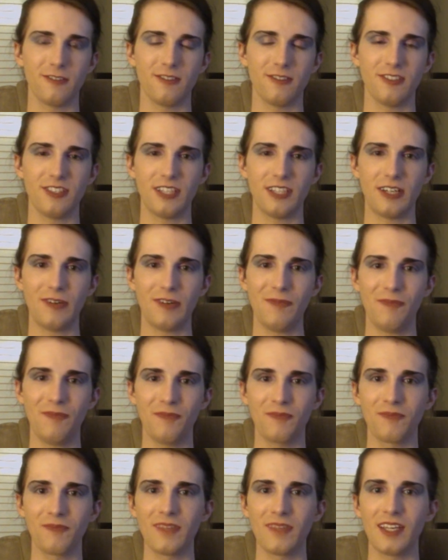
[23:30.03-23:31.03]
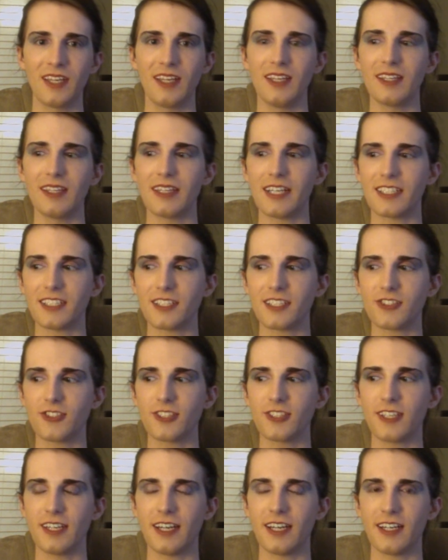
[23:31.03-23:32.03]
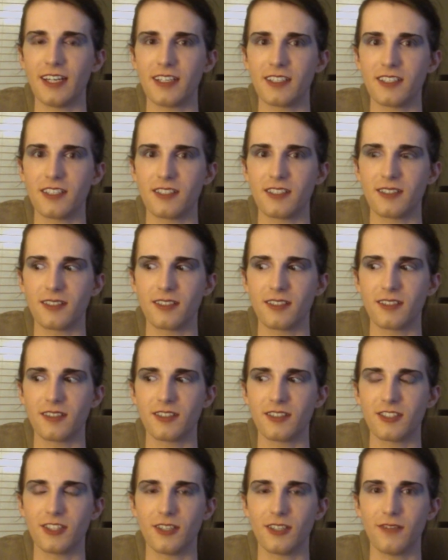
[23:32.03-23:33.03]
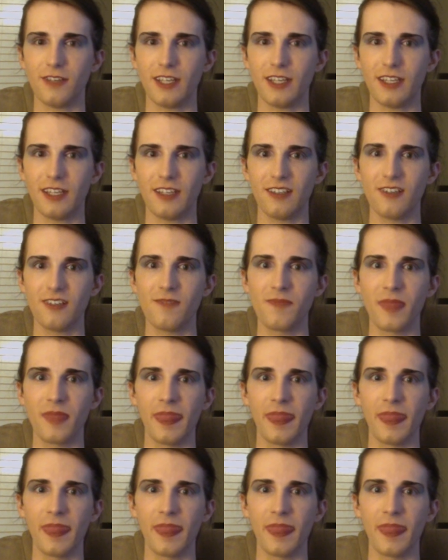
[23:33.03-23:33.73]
So that's actually not serving you.